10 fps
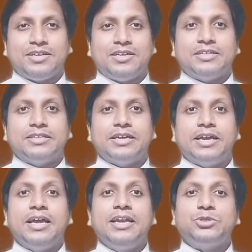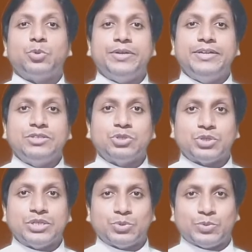The early 20th
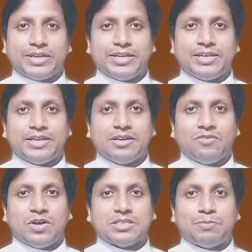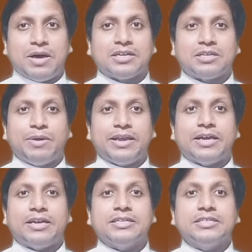century was marked by
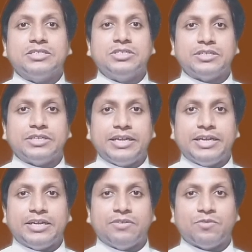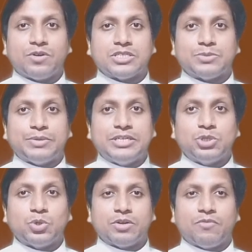an urgent need for a spiritual
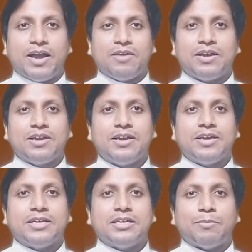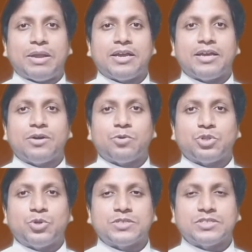revival in the Malankara
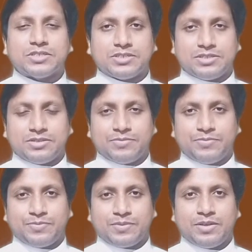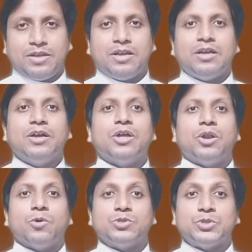Orthodox Church.
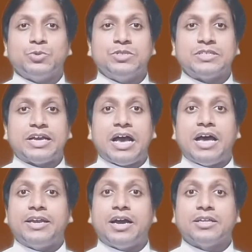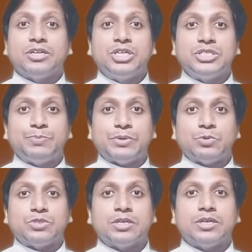Lawsuits and other
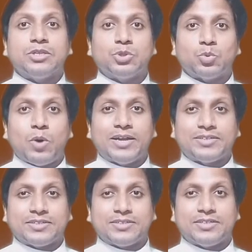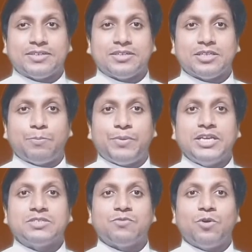disputes thwarted the
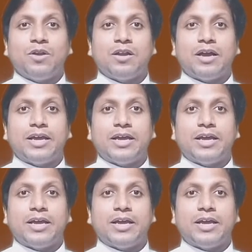peaceful and